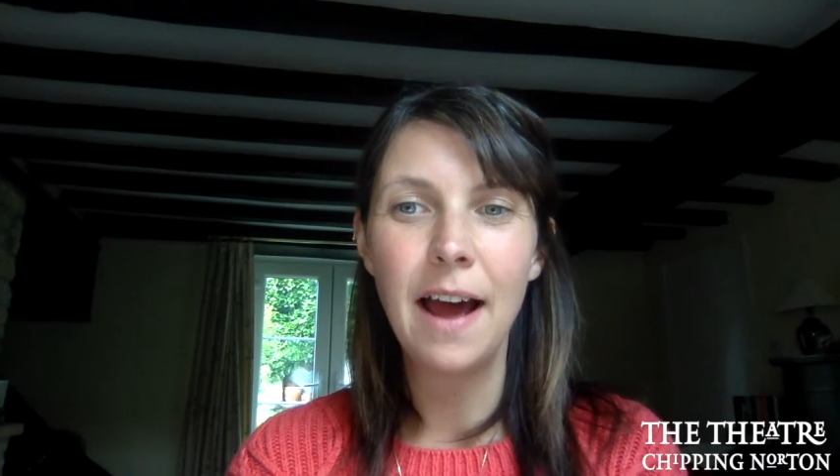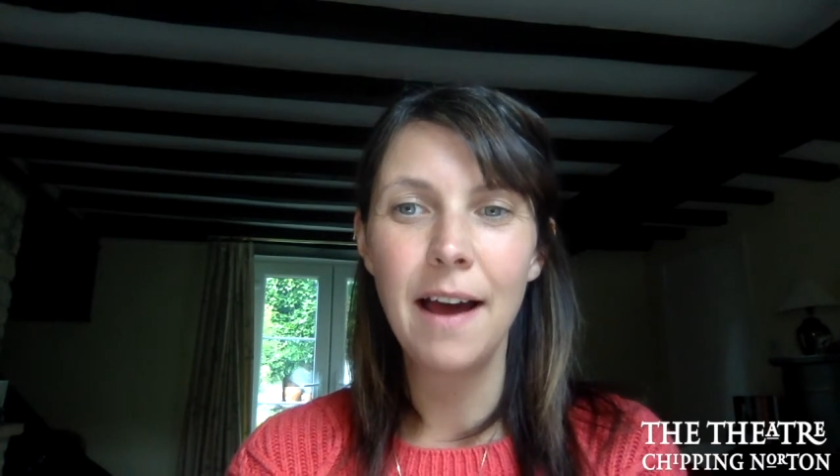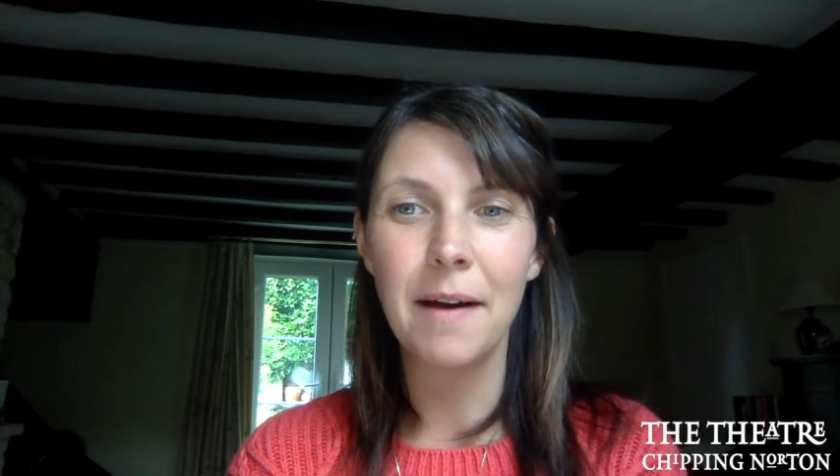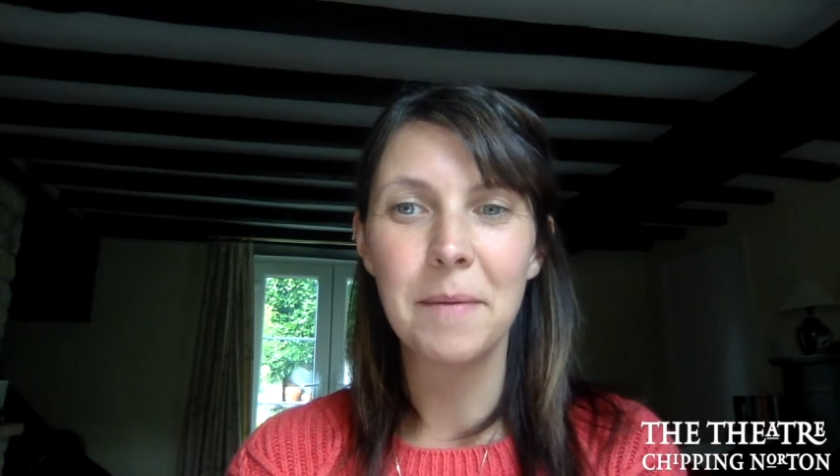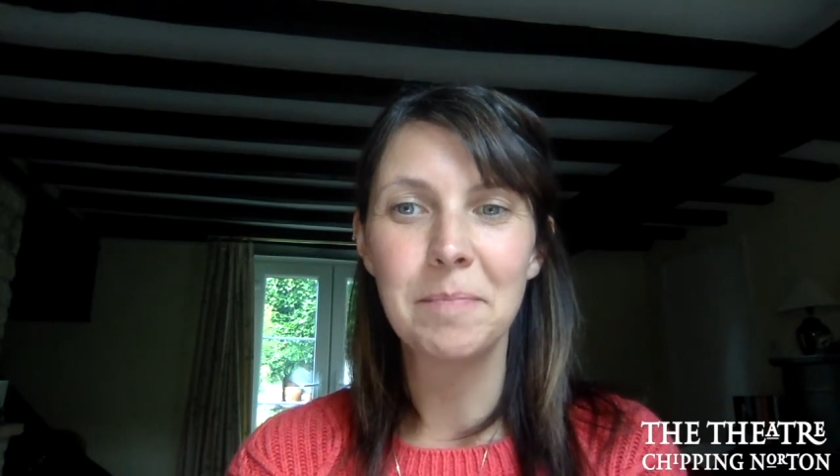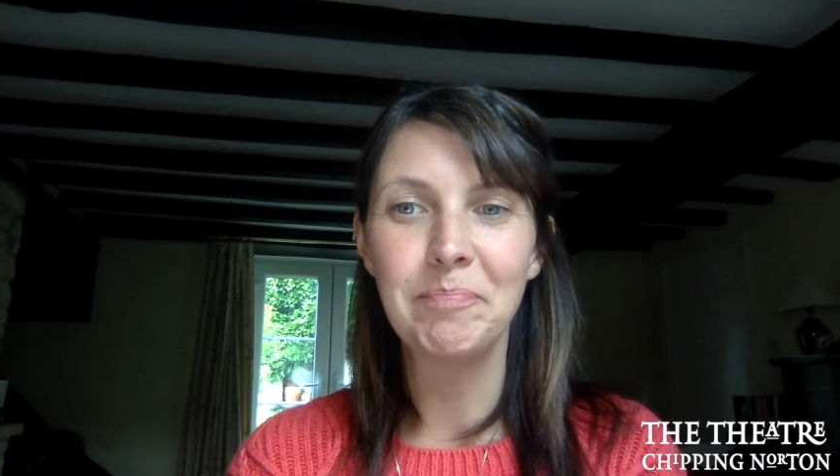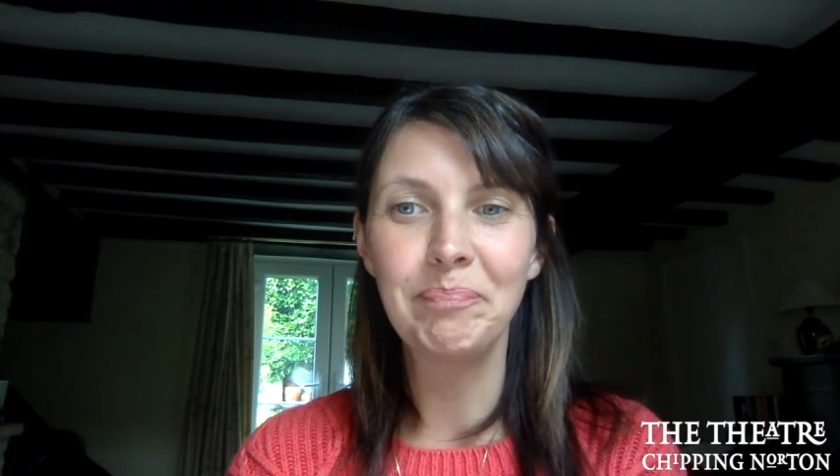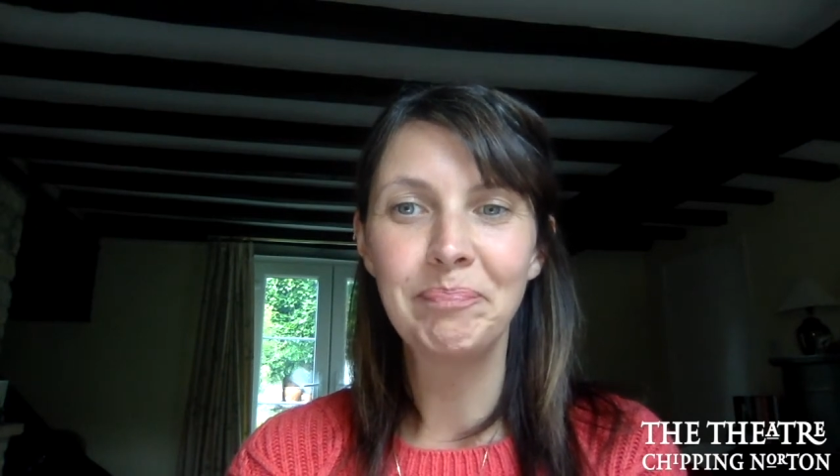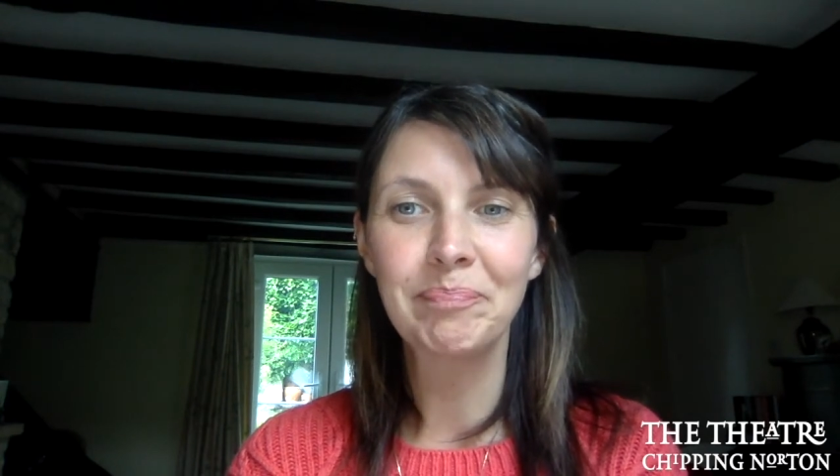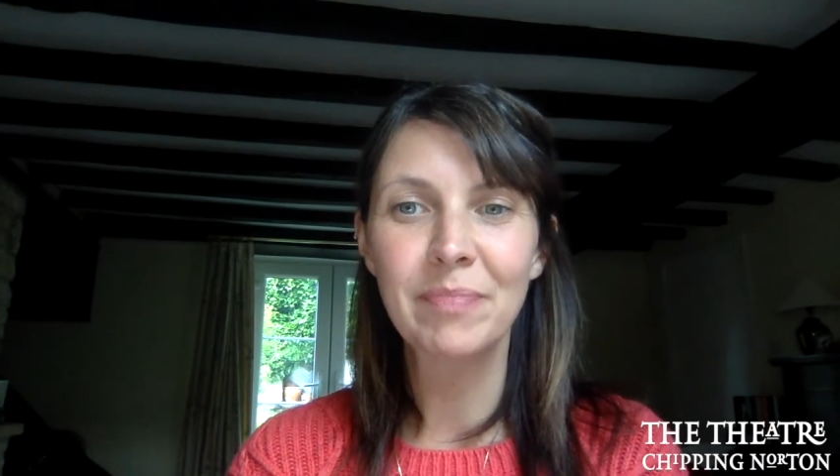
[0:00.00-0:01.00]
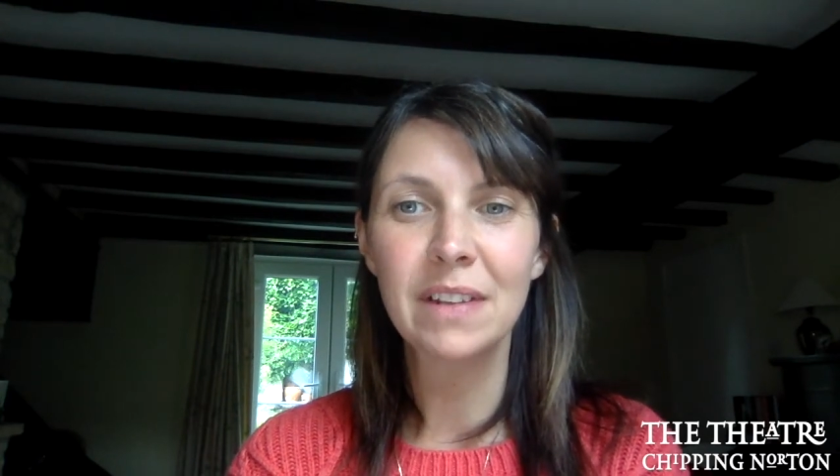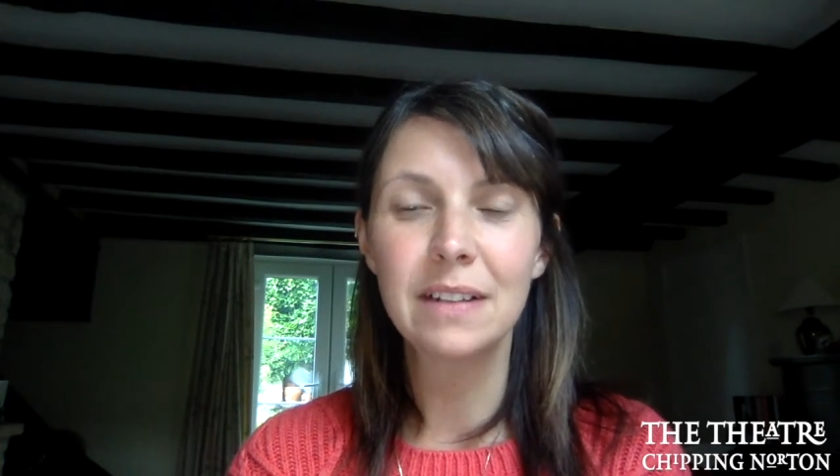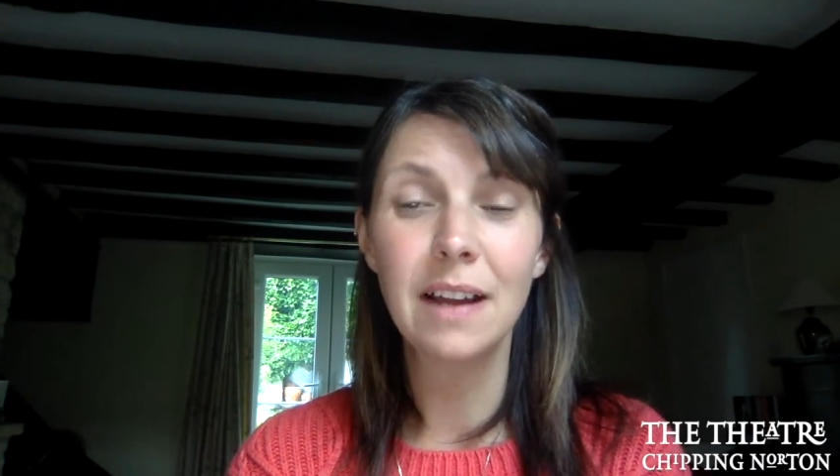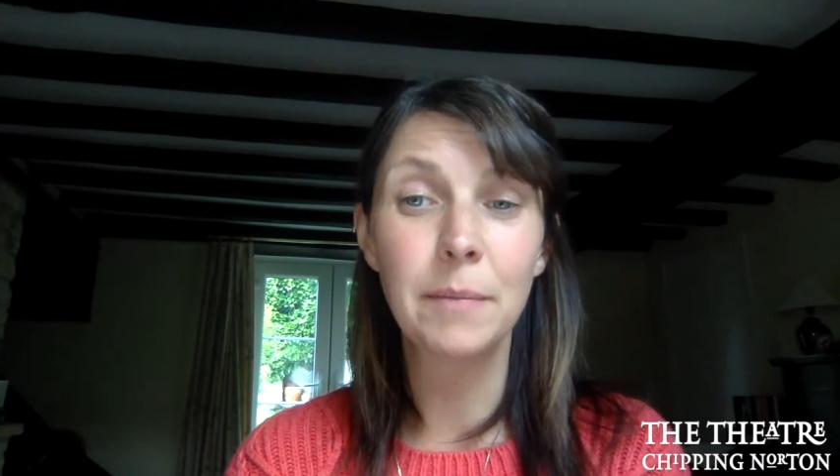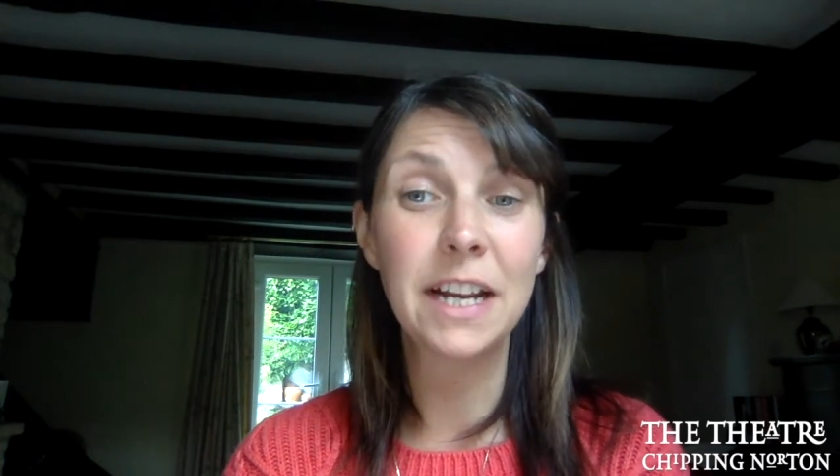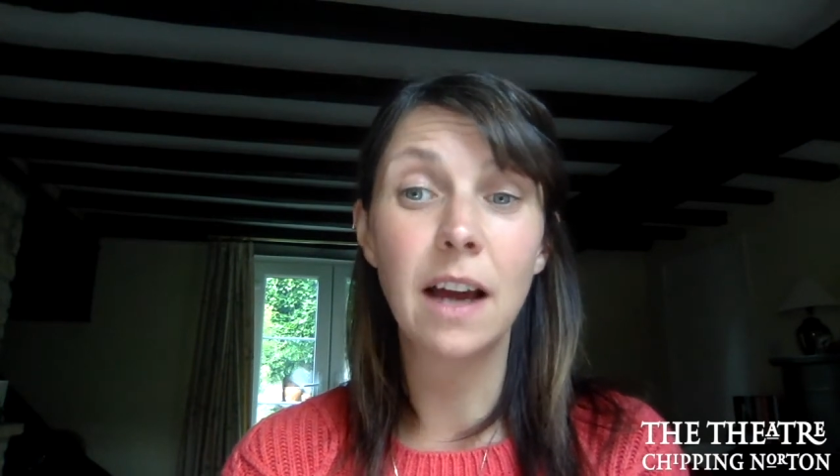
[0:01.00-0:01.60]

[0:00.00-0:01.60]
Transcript: Um, I mean,